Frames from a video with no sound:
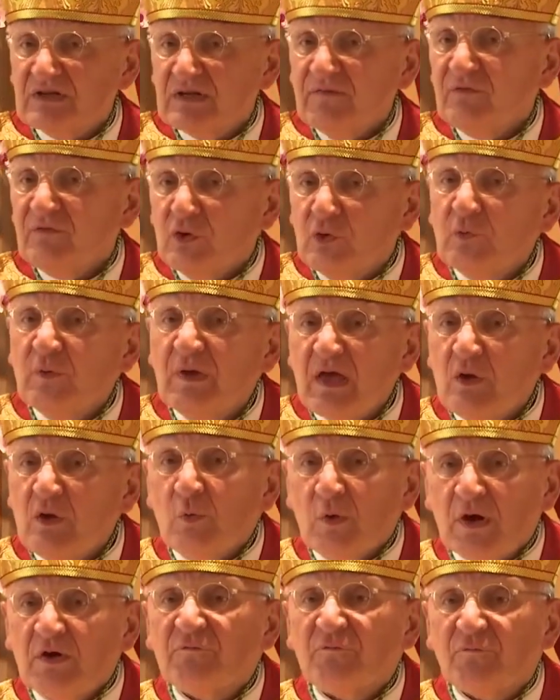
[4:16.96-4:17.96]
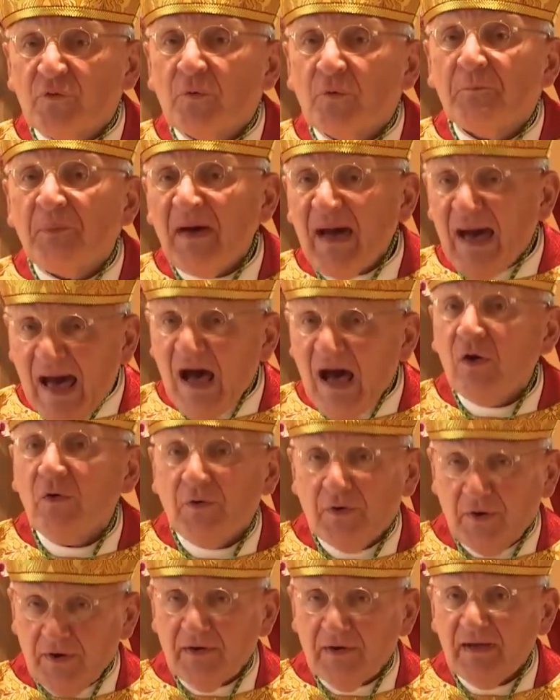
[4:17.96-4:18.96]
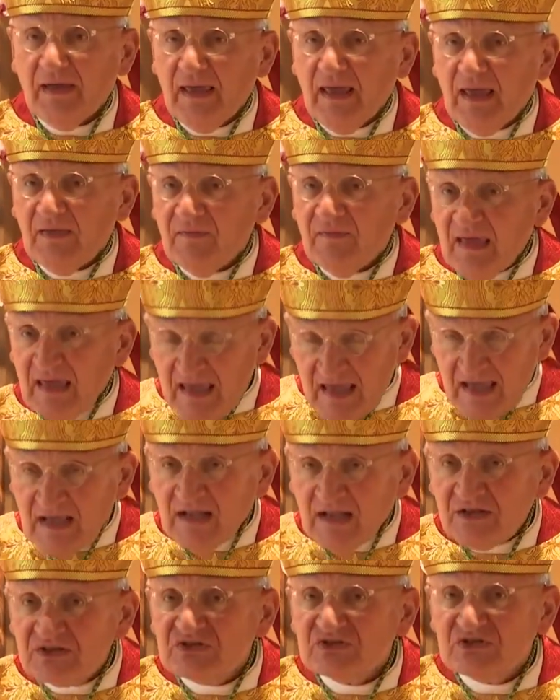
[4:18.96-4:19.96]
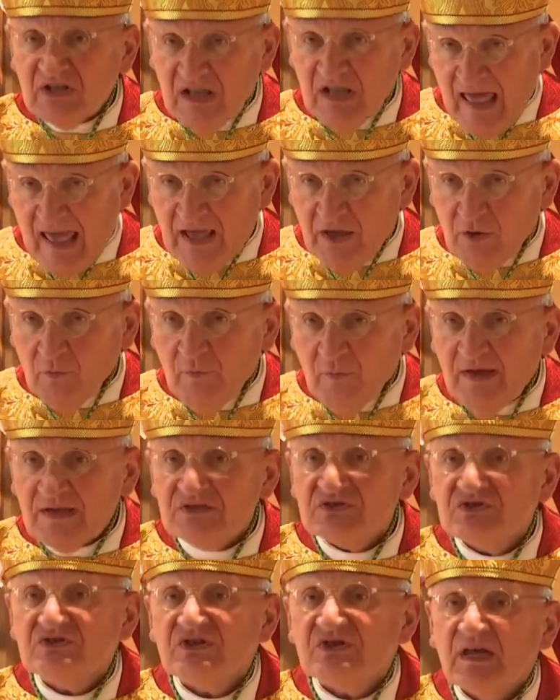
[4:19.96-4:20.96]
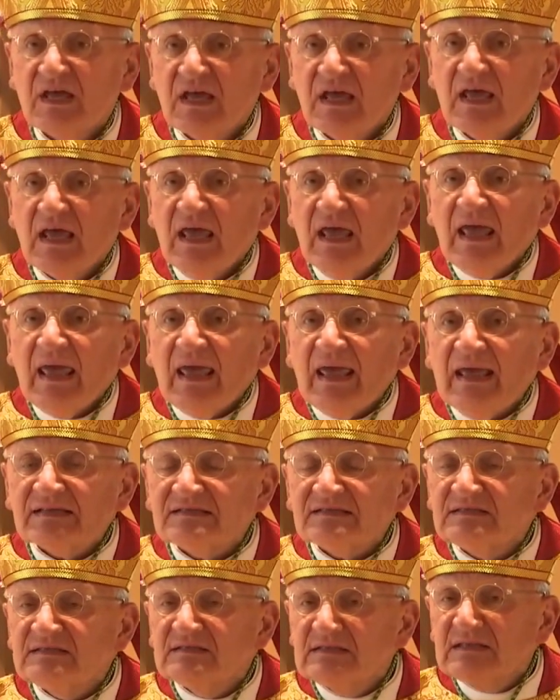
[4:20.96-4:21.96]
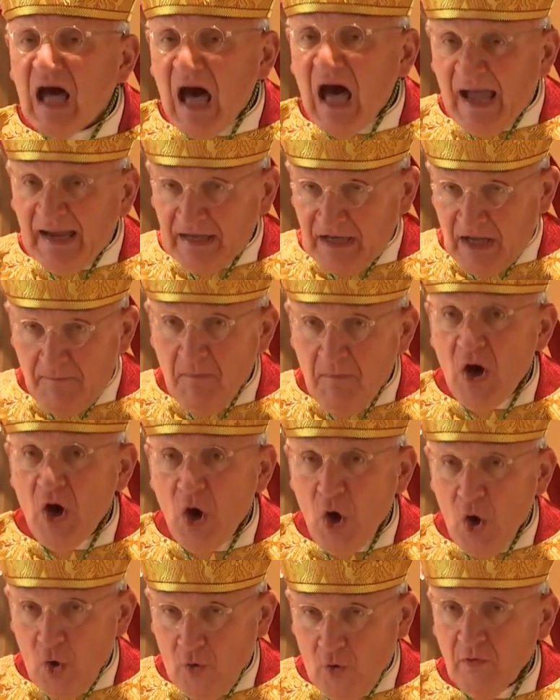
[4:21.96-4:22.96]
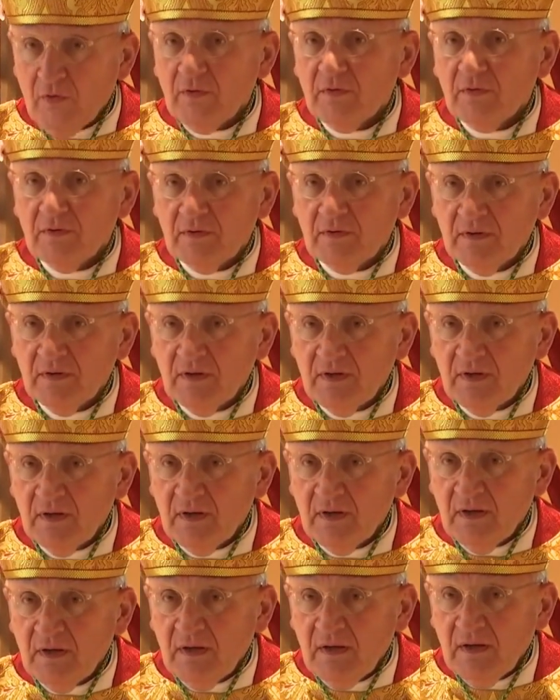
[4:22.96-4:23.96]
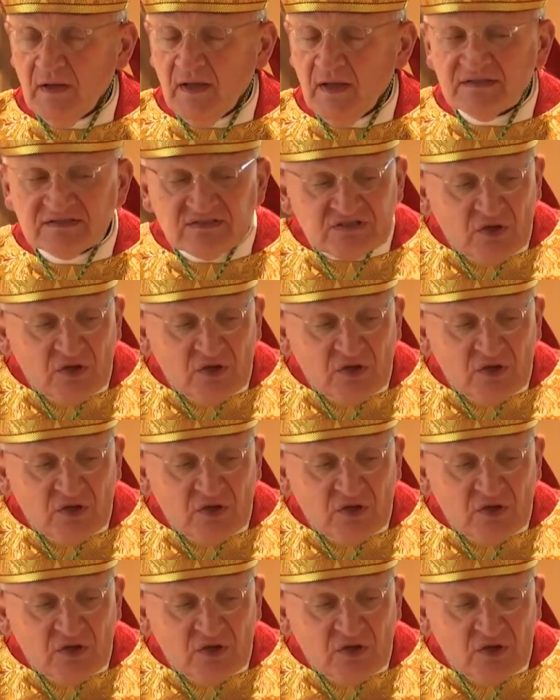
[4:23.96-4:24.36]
of the Greek word for power in the English language is dynamo. And so